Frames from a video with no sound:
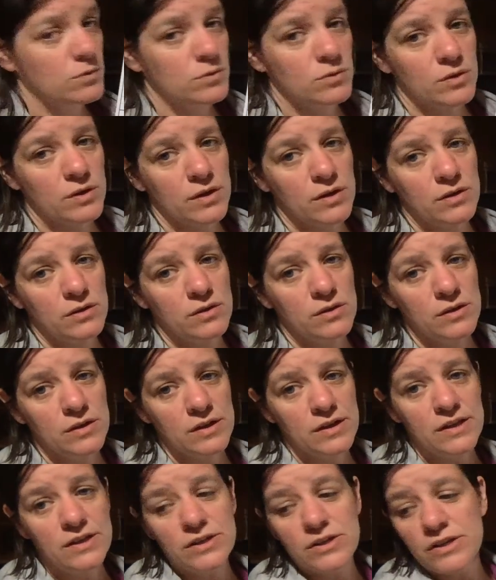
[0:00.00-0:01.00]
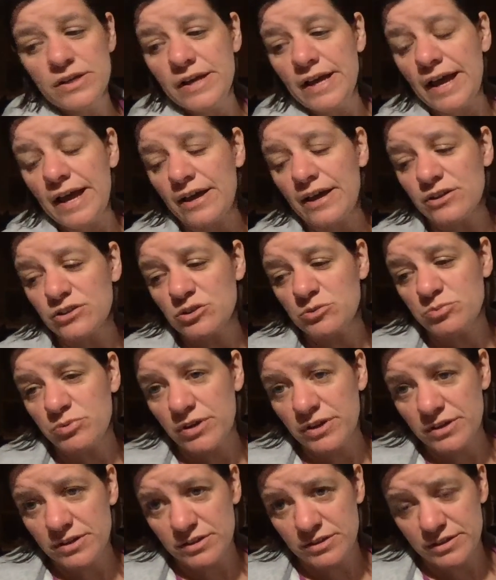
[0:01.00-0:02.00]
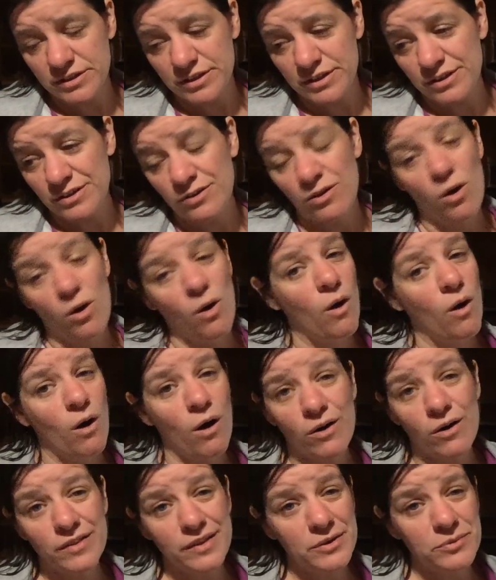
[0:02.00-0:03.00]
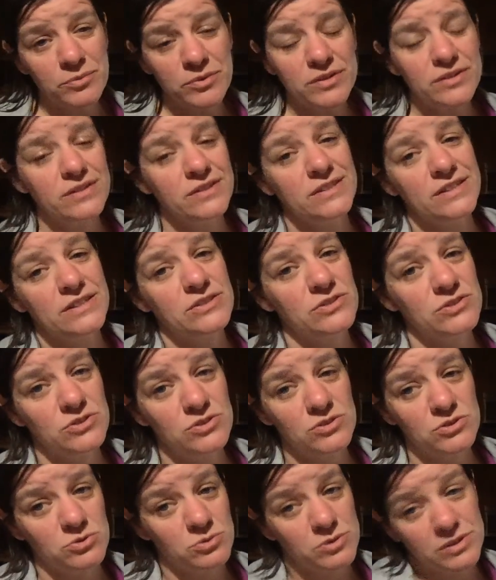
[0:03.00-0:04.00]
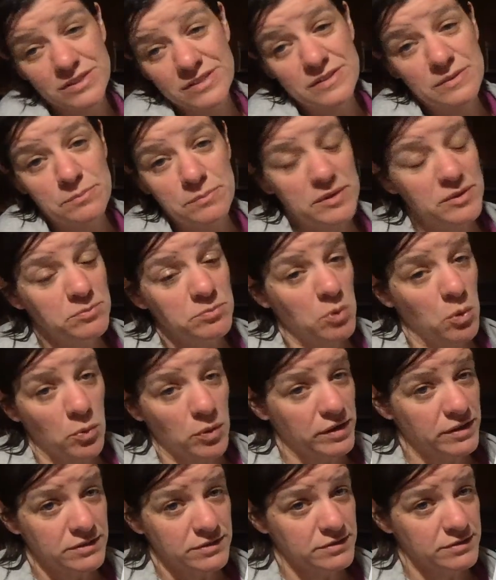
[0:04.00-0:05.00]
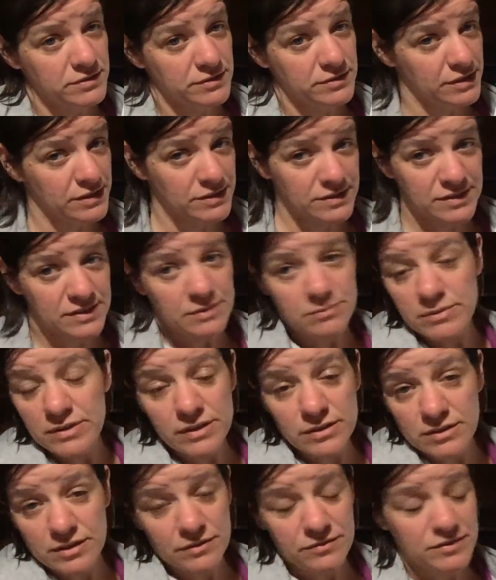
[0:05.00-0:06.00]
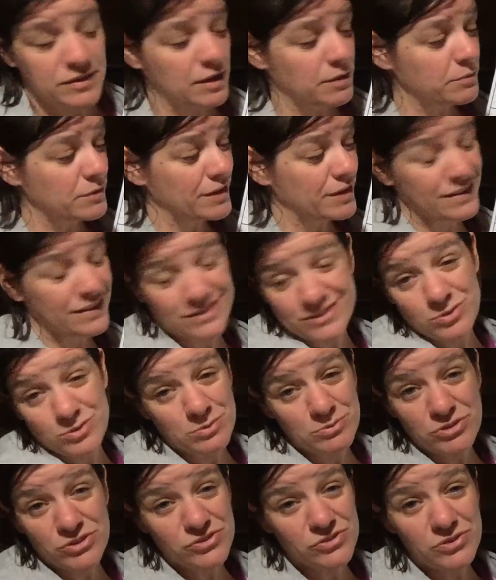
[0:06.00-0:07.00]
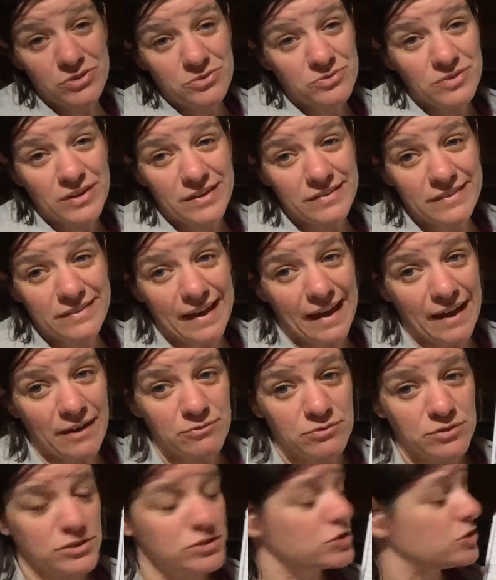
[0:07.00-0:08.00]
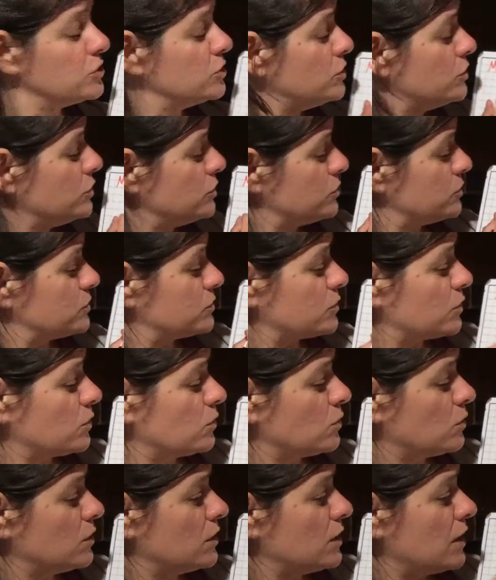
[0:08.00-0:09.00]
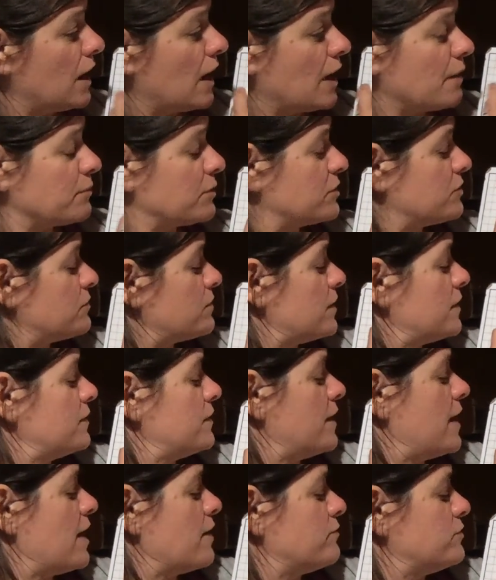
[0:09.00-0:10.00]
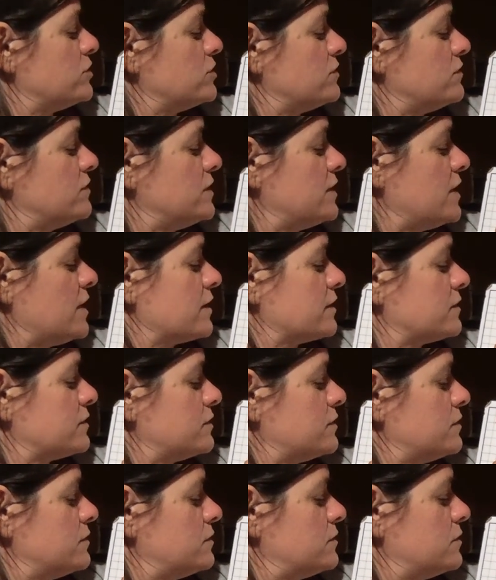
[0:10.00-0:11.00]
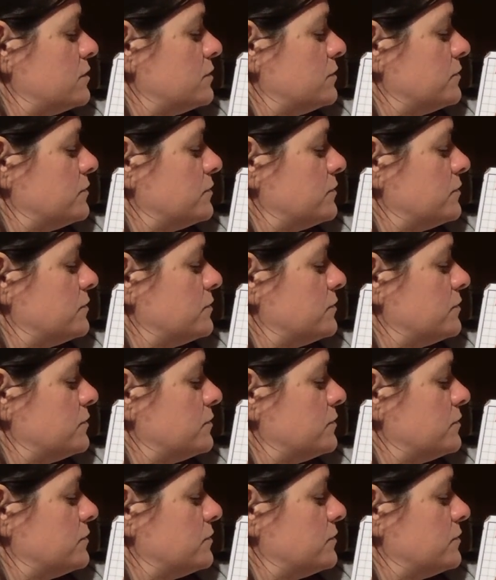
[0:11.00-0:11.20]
Okay. Algebraically, all I really need to do is the midpoint is in the middle of them. And so I'm just going to find the average. So I'm going to find the average of the x's.